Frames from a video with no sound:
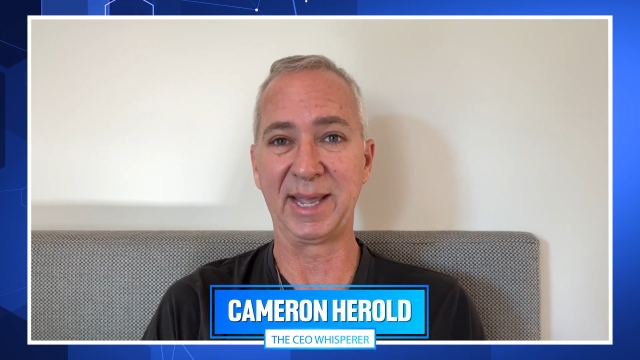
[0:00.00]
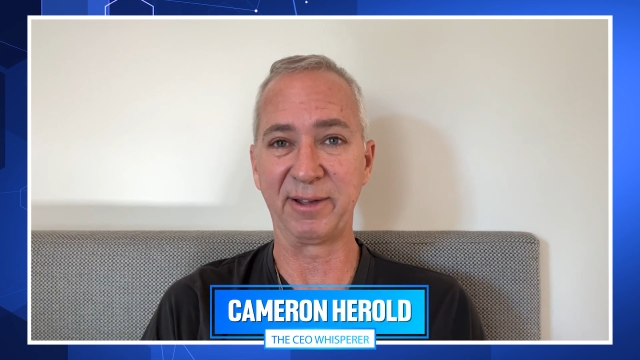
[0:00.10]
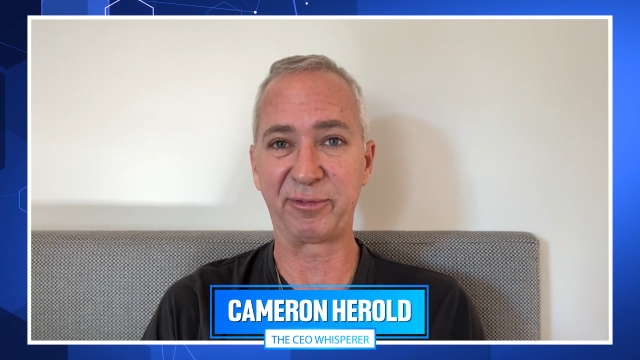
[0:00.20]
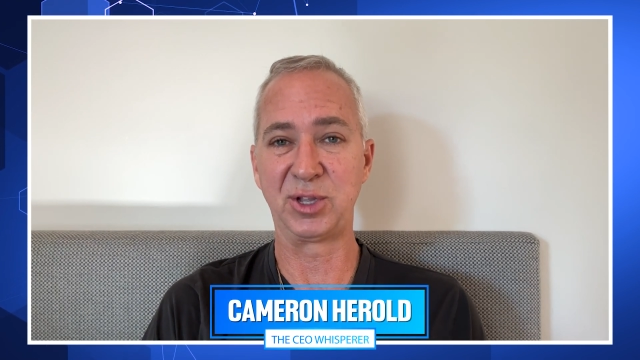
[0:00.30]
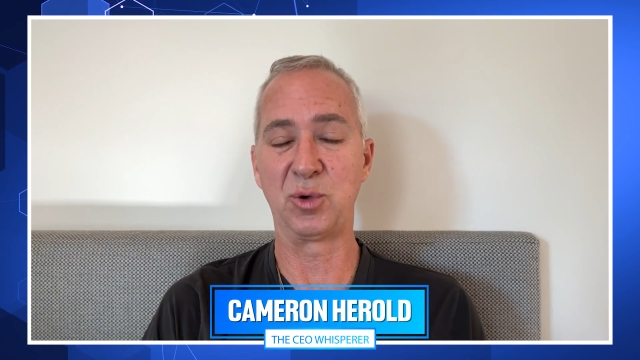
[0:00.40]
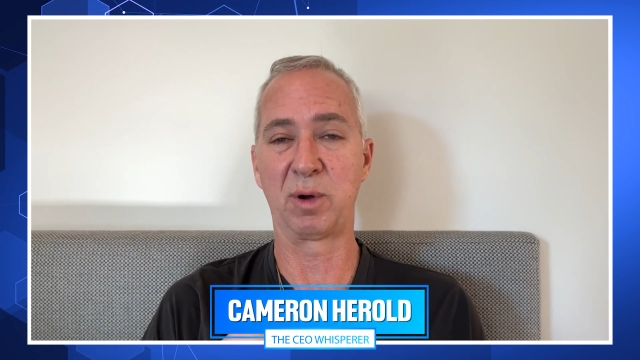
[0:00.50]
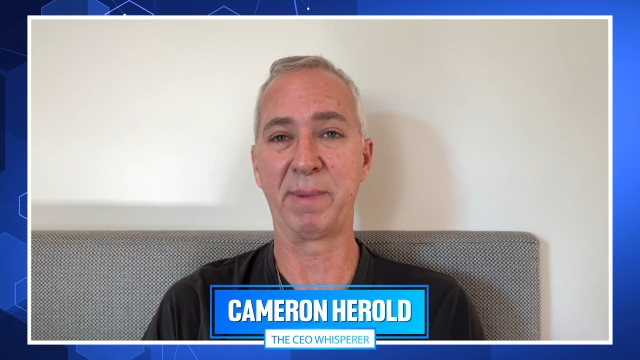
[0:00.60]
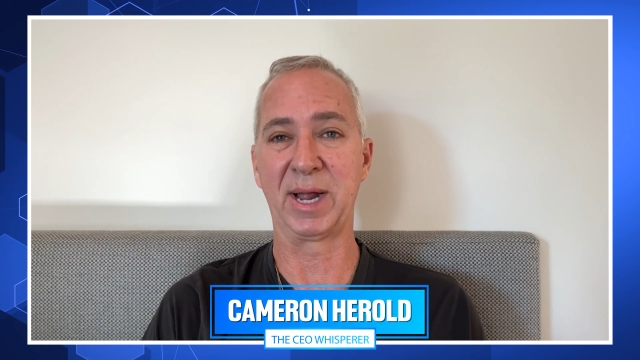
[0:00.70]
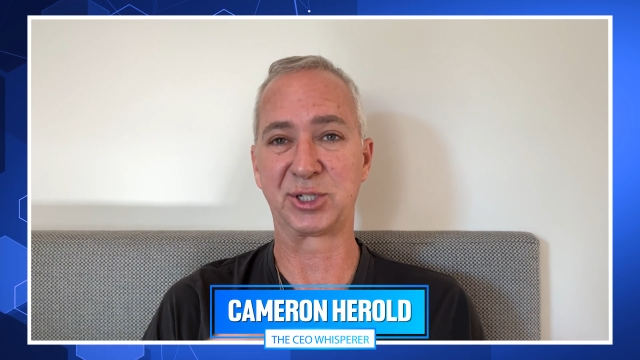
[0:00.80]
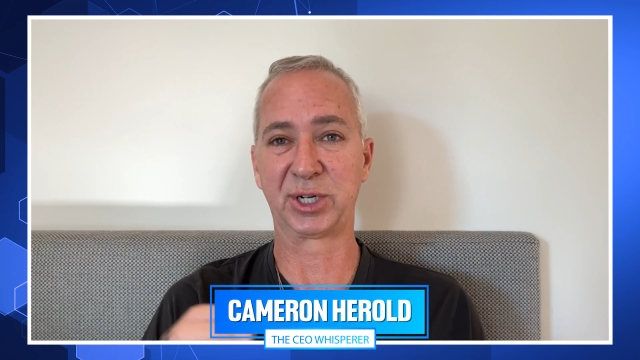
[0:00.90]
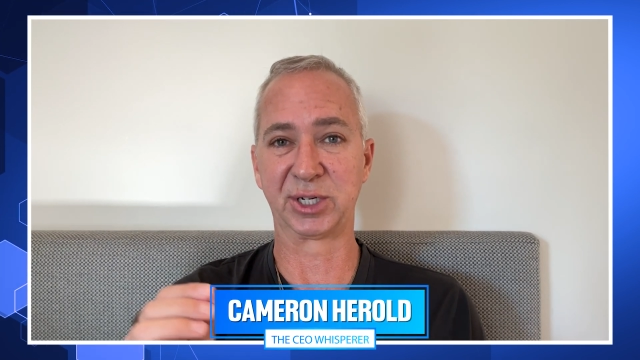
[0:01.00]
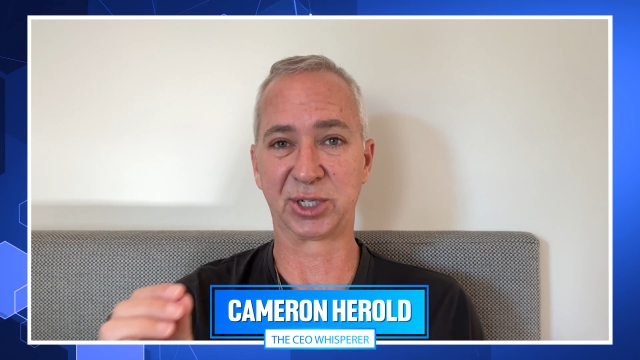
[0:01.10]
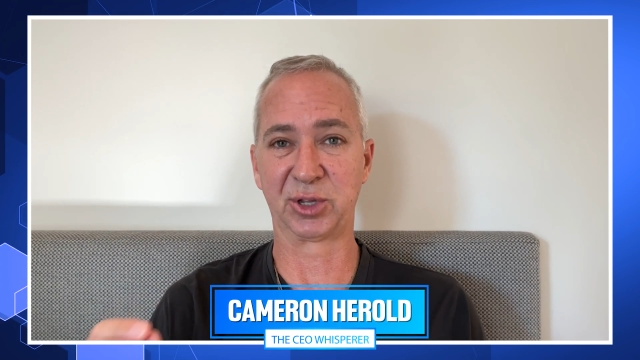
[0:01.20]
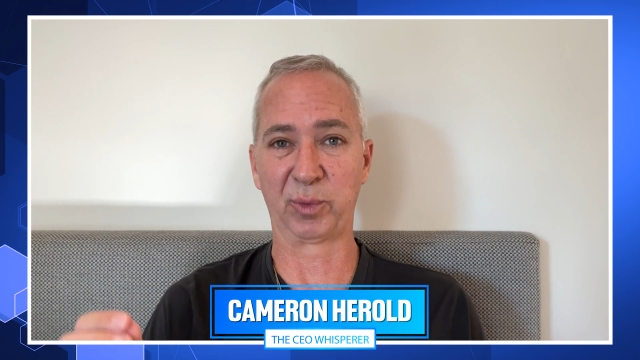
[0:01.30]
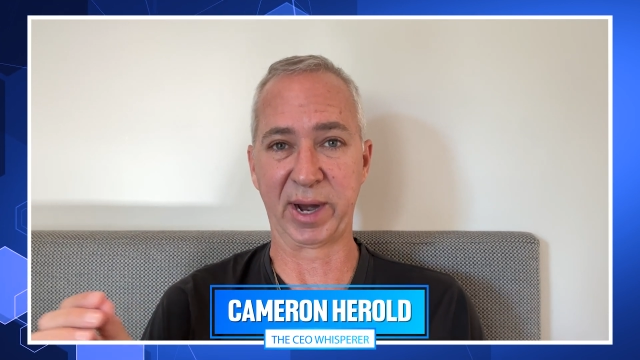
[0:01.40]
if you are matching it
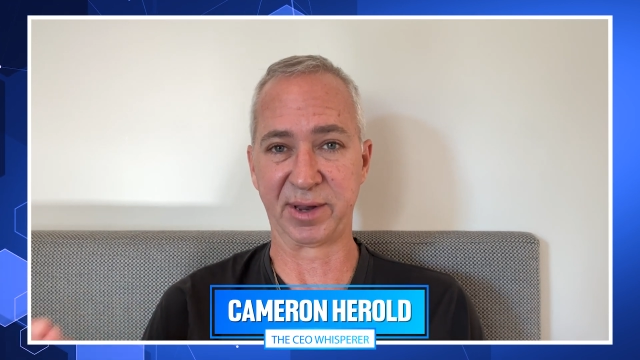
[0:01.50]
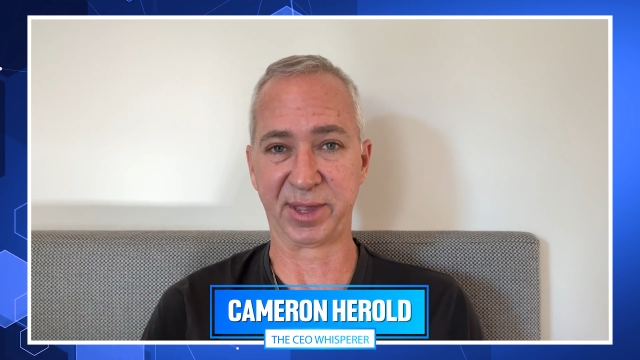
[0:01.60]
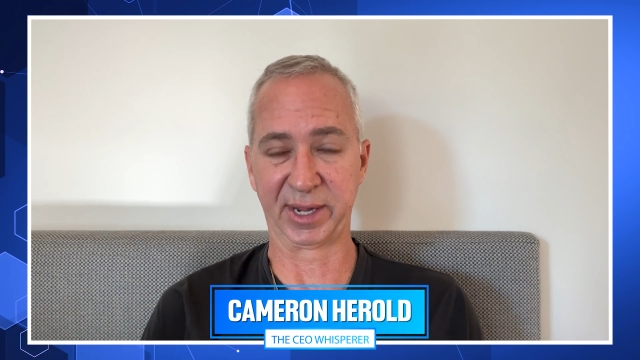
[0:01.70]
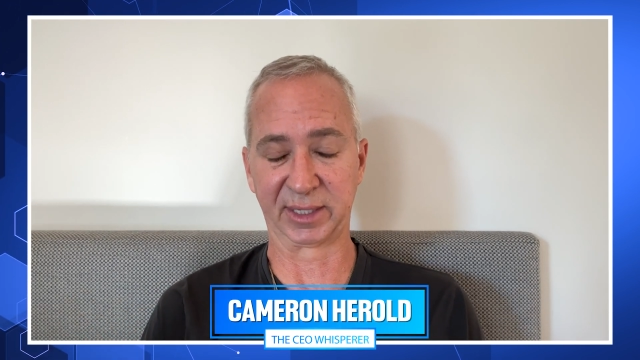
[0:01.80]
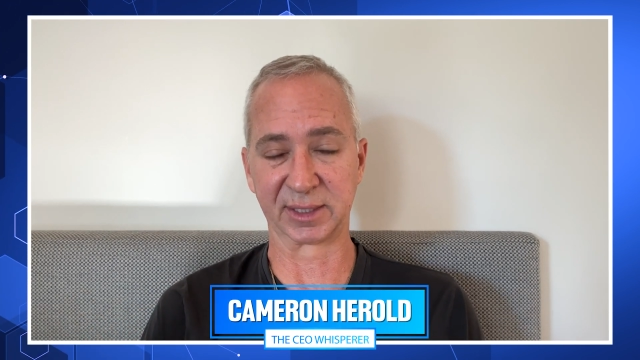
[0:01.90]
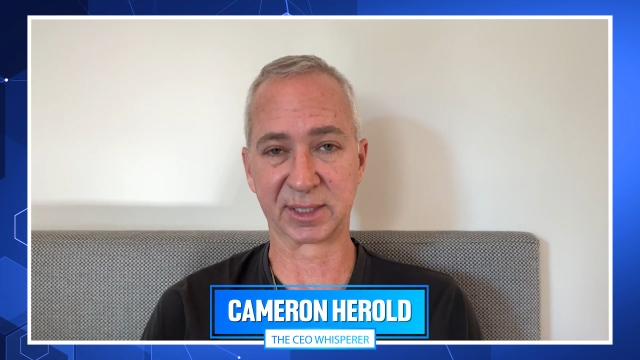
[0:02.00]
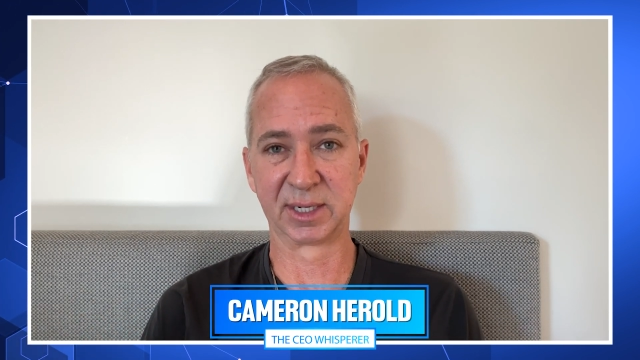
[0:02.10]
to the right things.